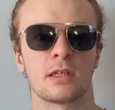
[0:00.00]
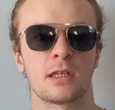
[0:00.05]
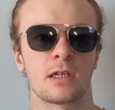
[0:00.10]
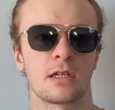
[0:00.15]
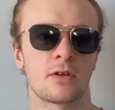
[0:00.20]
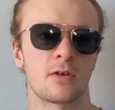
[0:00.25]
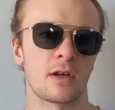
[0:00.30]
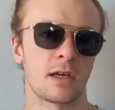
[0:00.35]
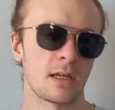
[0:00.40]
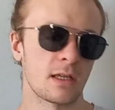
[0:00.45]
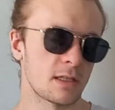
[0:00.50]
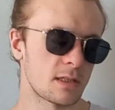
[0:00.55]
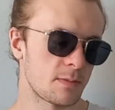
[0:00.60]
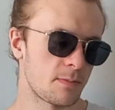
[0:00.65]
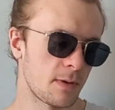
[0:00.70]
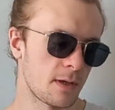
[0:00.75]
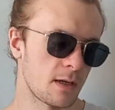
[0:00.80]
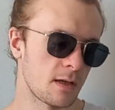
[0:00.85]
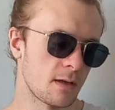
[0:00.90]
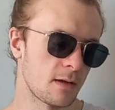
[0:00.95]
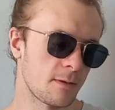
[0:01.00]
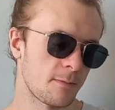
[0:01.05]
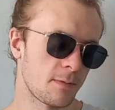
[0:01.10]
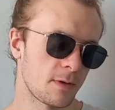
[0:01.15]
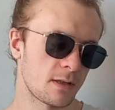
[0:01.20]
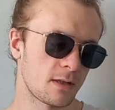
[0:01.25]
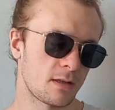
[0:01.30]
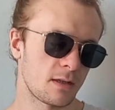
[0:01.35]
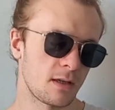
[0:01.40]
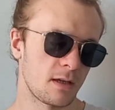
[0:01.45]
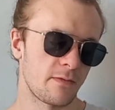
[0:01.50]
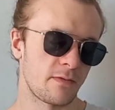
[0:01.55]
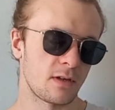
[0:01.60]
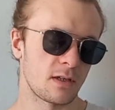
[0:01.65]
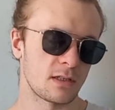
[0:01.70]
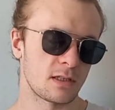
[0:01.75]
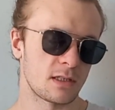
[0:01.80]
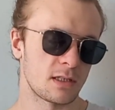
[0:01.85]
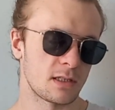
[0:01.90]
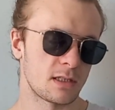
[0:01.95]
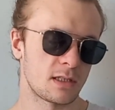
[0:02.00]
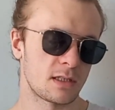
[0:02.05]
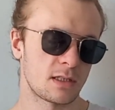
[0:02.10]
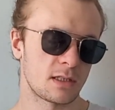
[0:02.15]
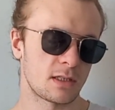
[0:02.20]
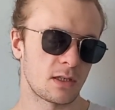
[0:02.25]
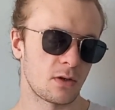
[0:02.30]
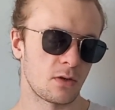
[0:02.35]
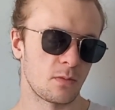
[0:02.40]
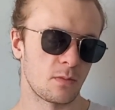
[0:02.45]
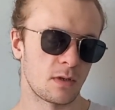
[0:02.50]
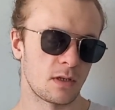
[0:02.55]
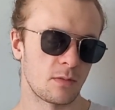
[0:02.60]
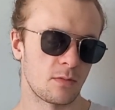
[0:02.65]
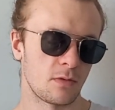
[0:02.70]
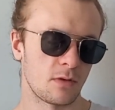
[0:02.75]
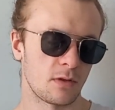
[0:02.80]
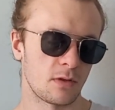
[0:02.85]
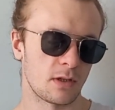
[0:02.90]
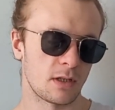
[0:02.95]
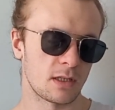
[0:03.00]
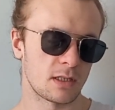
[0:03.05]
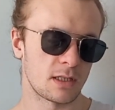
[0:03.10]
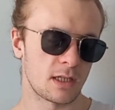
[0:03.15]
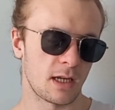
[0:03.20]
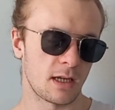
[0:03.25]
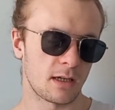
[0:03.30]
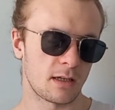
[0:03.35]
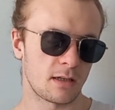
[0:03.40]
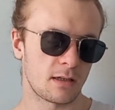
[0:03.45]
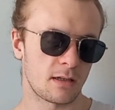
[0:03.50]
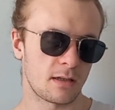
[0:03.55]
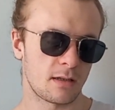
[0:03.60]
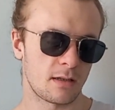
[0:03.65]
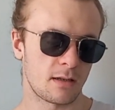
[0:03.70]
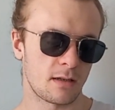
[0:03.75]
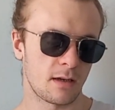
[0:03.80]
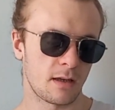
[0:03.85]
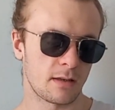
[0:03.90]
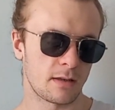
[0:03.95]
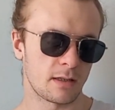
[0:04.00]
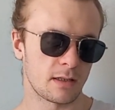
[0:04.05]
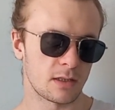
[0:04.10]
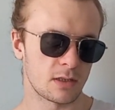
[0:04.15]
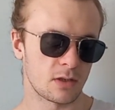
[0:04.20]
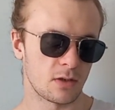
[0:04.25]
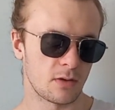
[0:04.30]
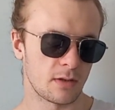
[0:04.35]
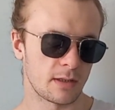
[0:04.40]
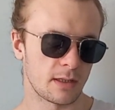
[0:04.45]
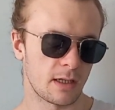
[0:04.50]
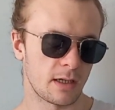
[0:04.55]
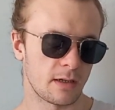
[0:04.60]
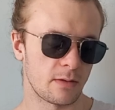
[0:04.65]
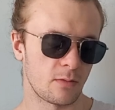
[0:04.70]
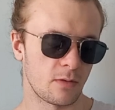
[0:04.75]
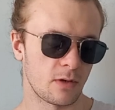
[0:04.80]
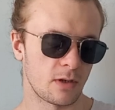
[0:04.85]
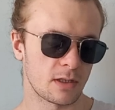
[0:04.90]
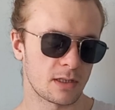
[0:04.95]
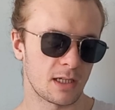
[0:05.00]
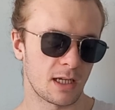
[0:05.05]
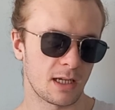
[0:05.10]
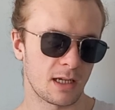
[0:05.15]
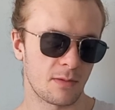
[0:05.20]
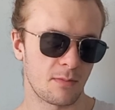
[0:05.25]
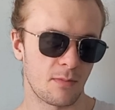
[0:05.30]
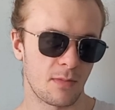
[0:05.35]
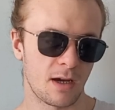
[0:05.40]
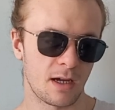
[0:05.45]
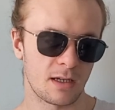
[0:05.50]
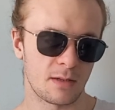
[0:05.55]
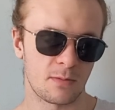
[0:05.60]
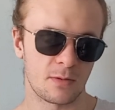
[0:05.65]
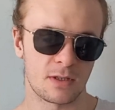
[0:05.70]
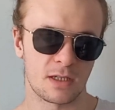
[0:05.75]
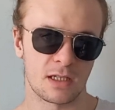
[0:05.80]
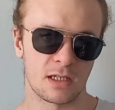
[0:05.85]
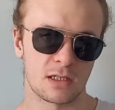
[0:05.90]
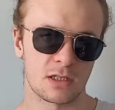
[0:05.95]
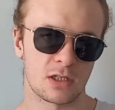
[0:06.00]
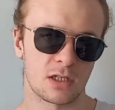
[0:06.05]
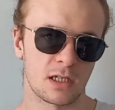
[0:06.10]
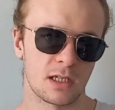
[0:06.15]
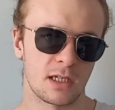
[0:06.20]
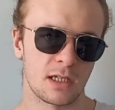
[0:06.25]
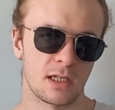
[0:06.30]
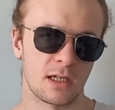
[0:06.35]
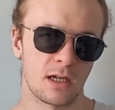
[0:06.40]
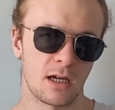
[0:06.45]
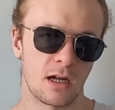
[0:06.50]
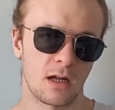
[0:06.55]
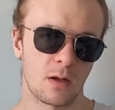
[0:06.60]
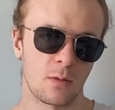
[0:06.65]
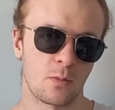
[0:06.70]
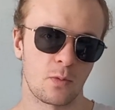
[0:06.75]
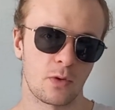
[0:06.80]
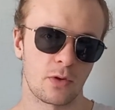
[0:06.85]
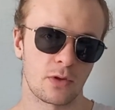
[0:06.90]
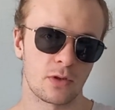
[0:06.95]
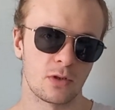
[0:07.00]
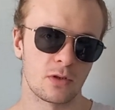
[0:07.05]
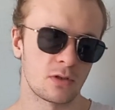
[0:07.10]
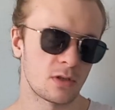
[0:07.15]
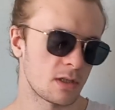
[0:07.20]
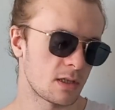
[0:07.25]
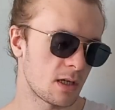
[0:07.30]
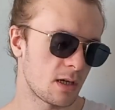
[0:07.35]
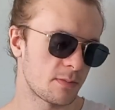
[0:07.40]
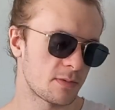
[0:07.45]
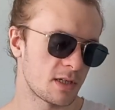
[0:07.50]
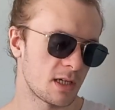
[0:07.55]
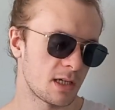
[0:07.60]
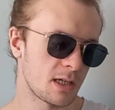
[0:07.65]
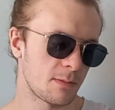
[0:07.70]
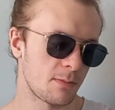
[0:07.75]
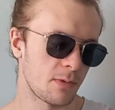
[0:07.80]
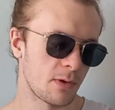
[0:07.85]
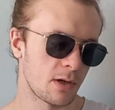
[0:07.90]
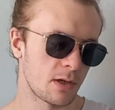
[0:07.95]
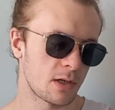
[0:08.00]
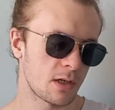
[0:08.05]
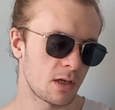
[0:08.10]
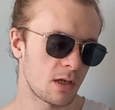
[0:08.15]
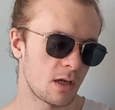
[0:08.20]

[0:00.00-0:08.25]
the ingredients better, but the evidence is so minimal. There's like nothing showing that it works. Like it might potentially help with nutrient uptake, but